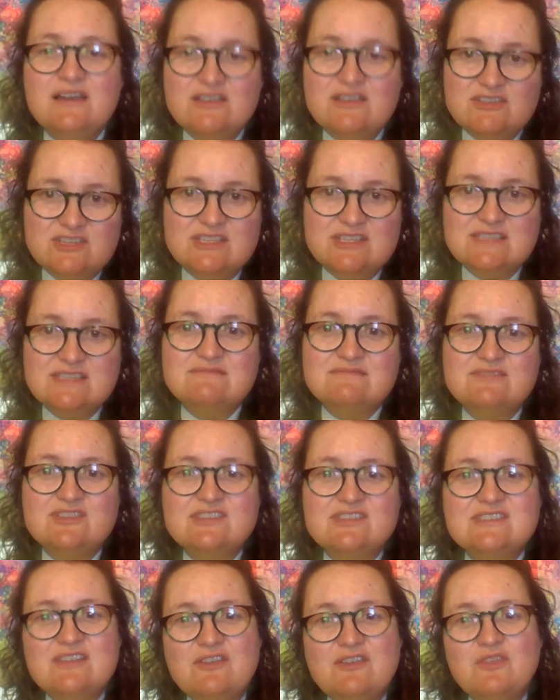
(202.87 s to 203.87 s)

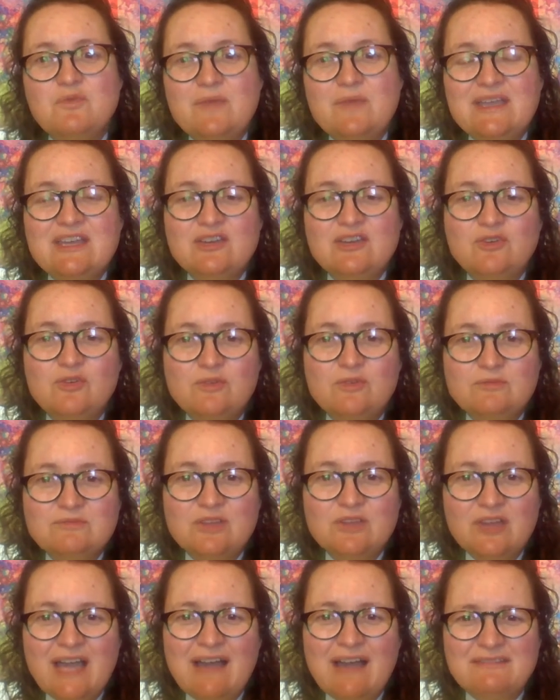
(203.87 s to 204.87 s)
Just so that we can all
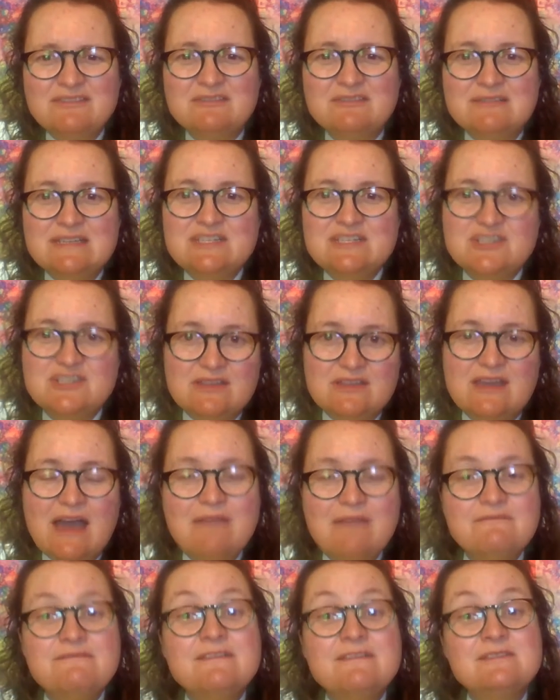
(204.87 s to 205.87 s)
look after each other
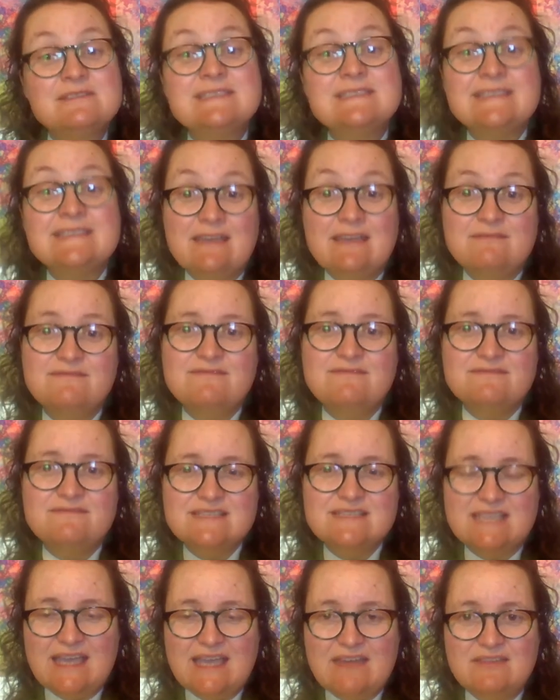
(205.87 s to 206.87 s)
and feel safe
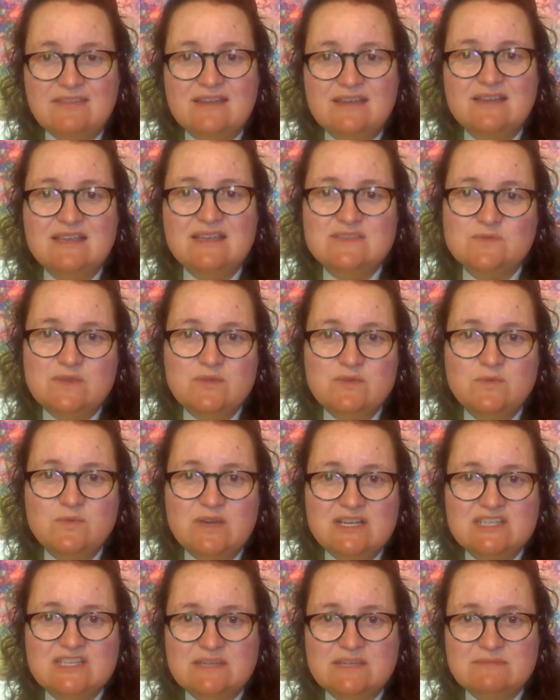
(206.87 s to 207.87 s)
together as we
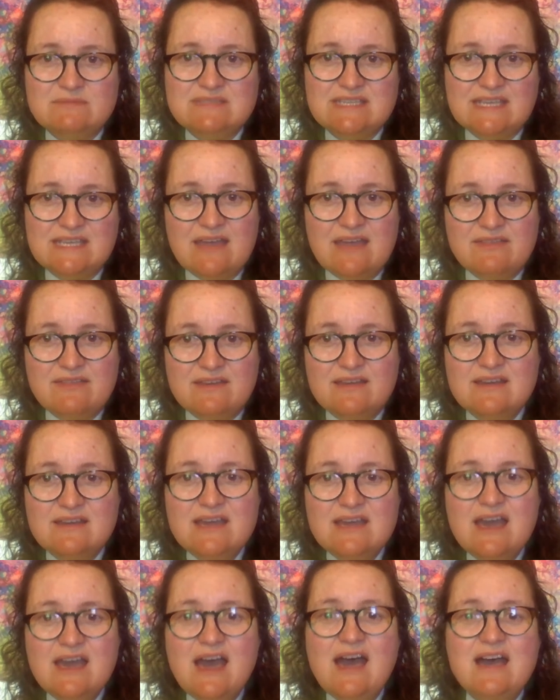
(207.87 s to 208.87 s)
worship together.
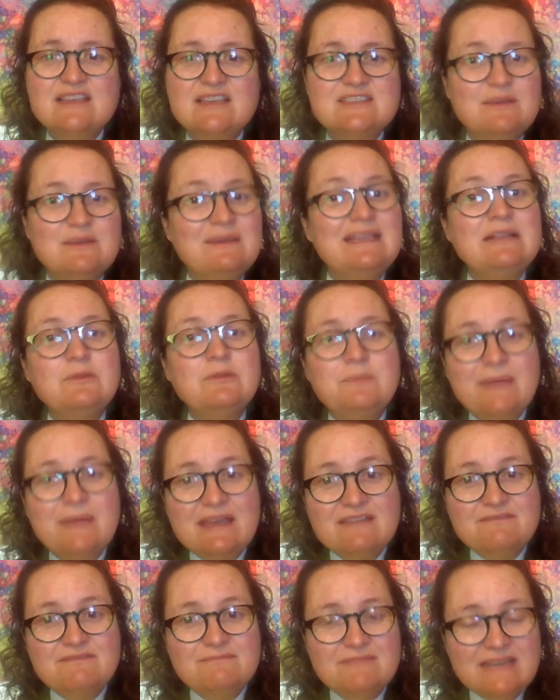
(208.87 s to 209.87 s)
So it'll be
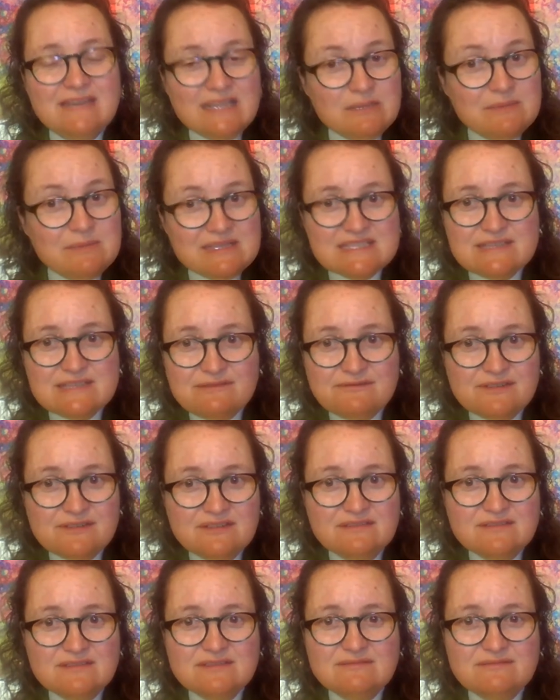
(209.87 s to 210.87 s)
a little bit
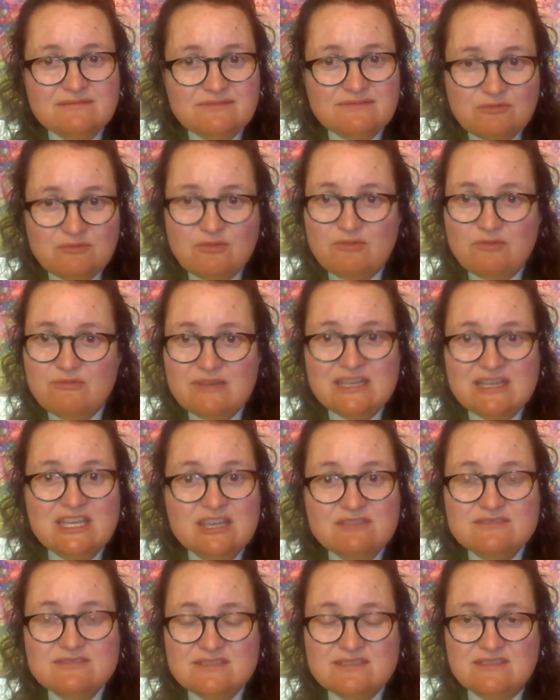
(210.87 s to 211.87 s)
different from what we're
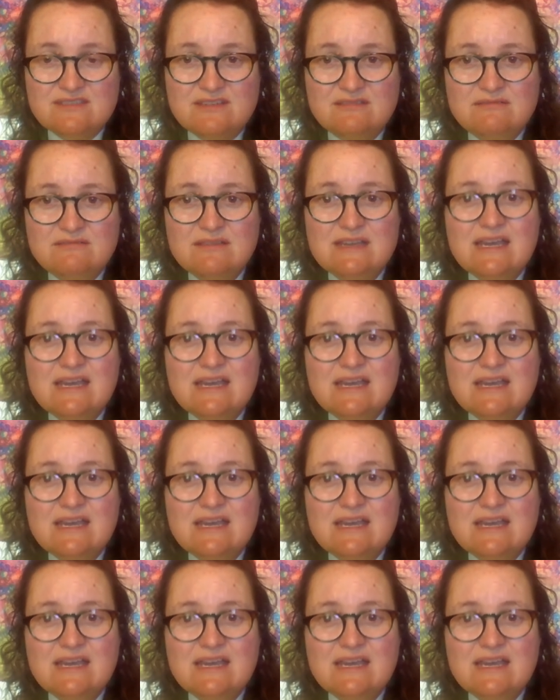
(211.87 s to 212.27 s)
used to,